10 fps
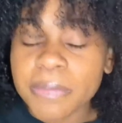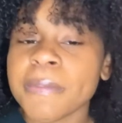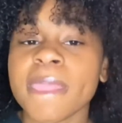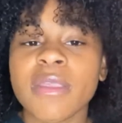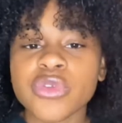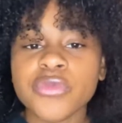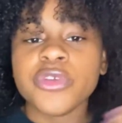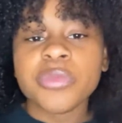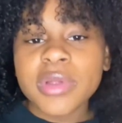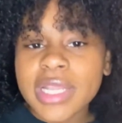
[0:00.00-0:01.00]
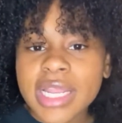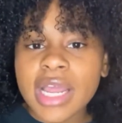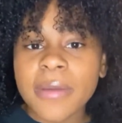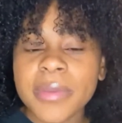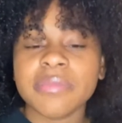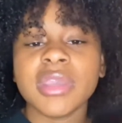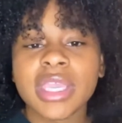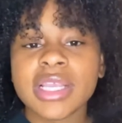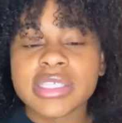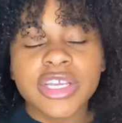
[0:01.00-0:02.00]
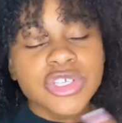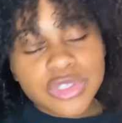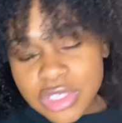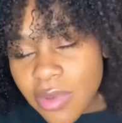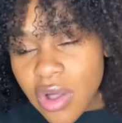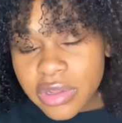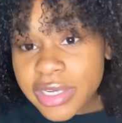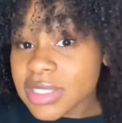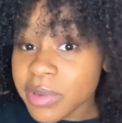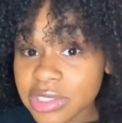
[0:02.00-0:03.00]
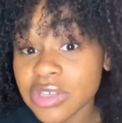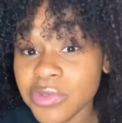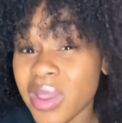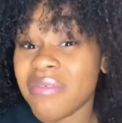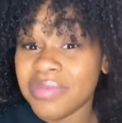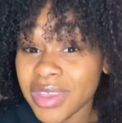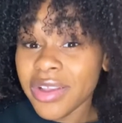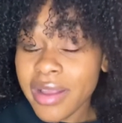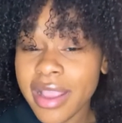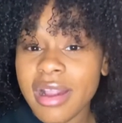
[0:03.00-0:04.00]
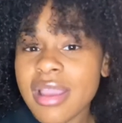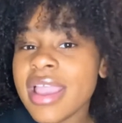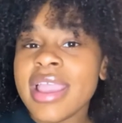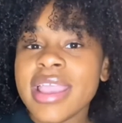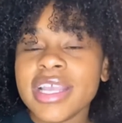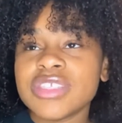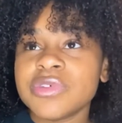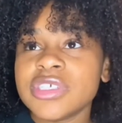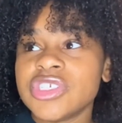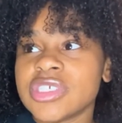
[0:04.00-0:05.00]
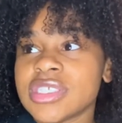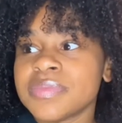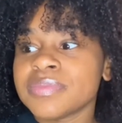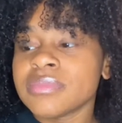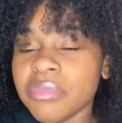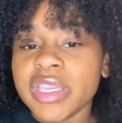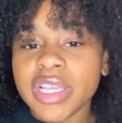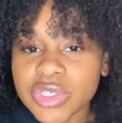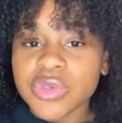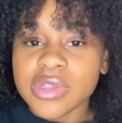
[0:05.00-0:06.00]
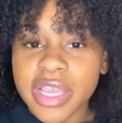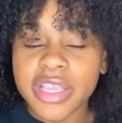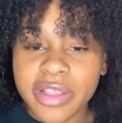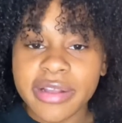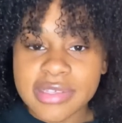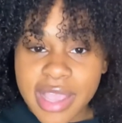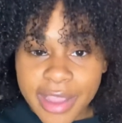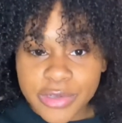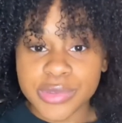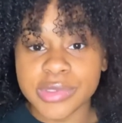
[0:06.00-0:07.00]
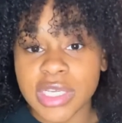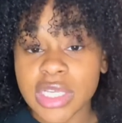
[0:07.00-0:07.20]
So if you're splitting it up and making sections smaller, especially if you have thicker hair, it's really just making sure that your hair is actually